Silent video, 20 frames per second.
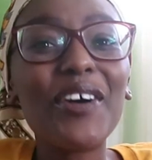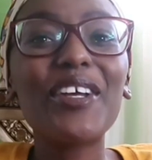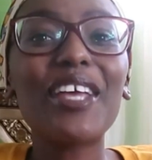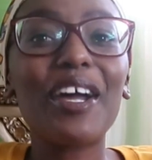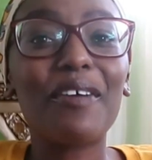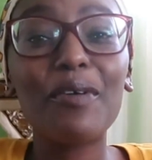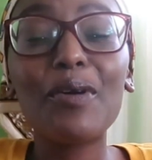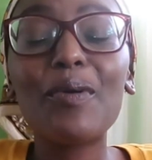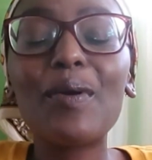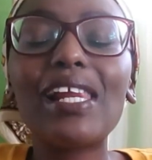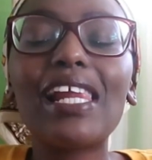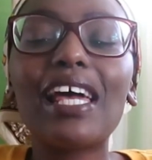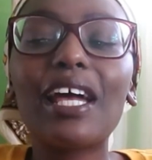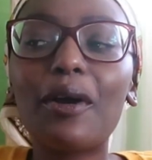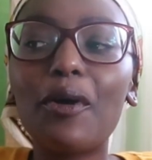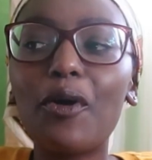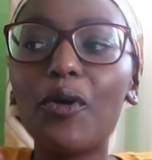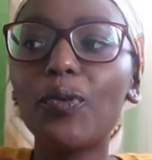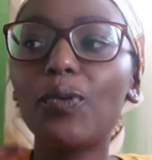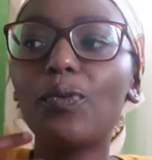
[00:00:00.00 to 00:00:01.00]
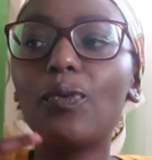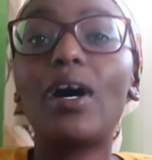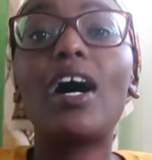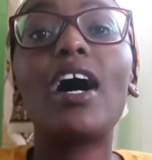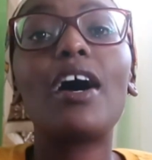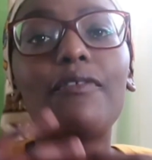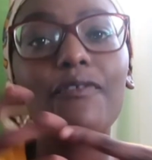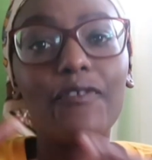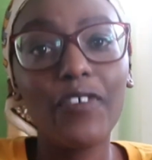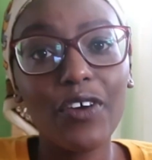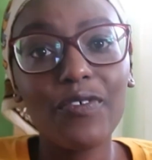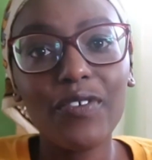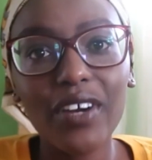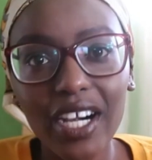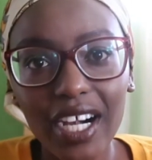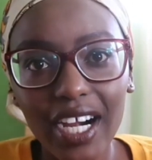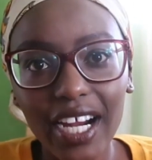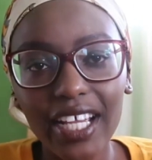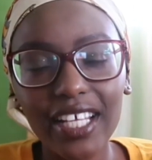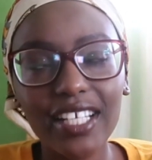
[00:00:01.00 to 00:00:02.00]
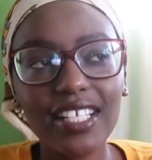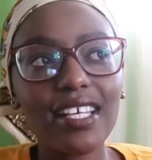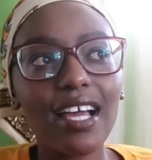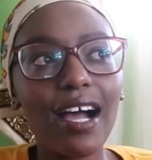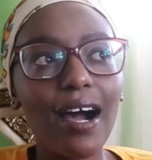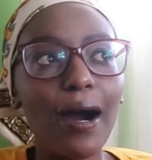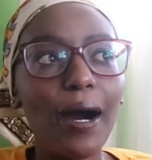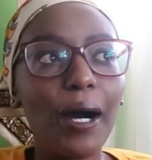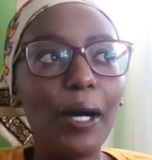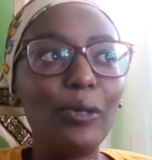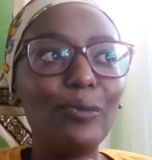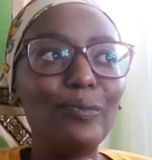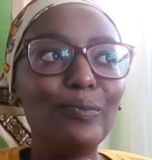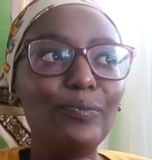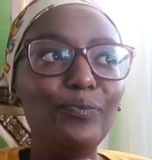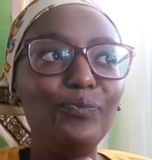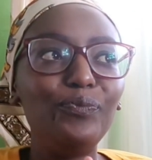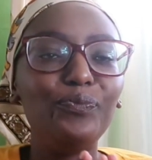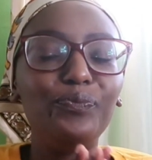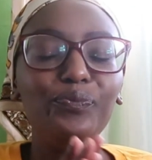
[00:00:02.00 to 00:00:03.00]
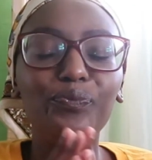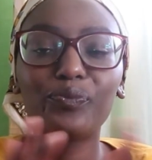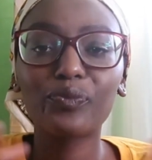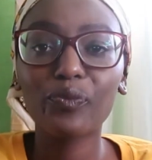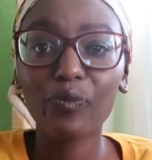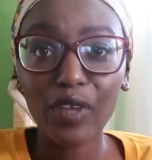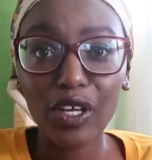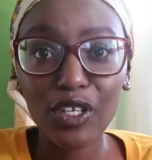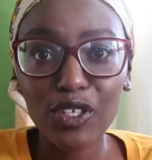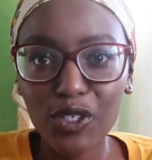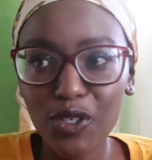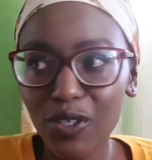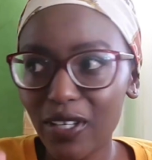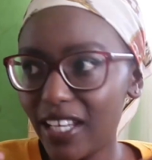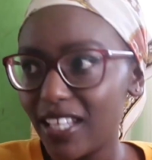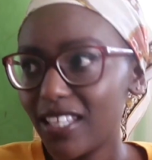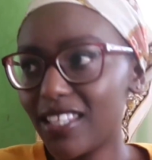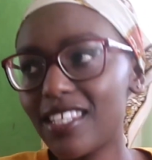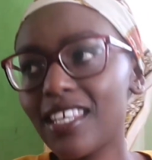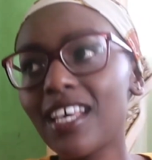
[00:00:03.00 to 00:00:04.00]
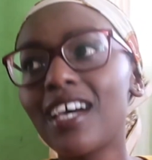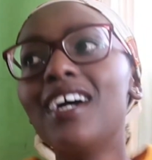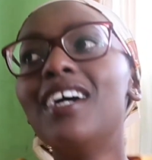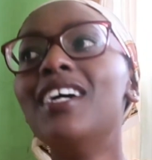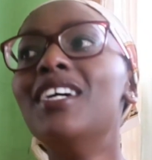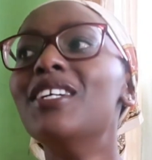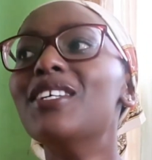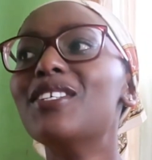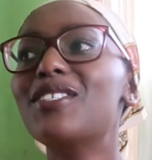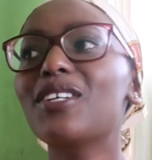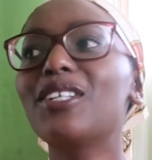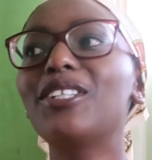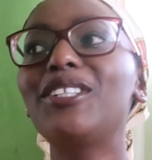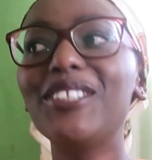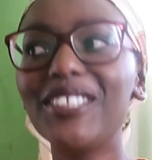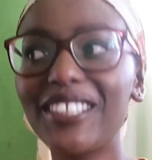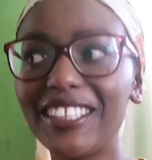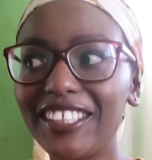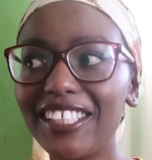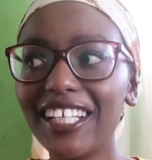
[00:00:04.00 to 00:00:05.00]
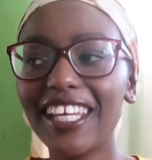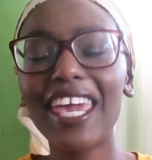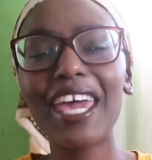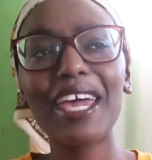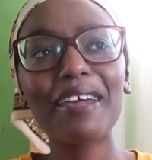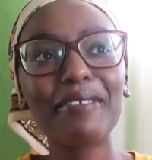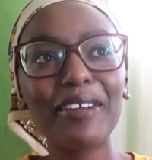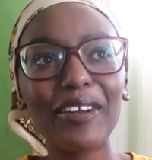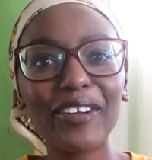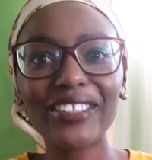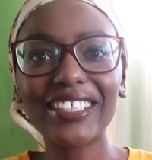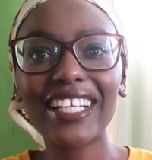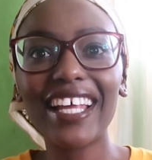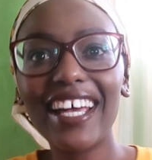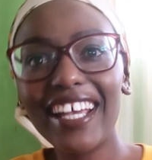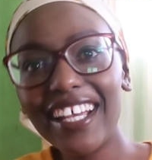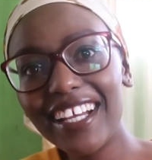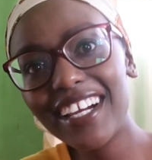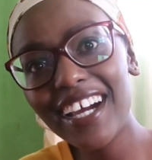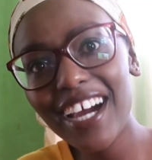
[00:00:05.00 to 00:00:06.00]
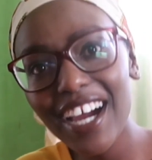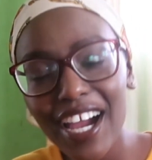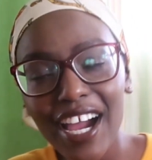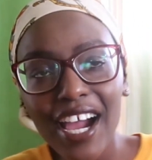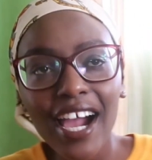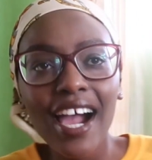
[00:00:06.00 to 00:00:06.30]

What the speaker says: Yeah, we were her favorite students. So she came and was like,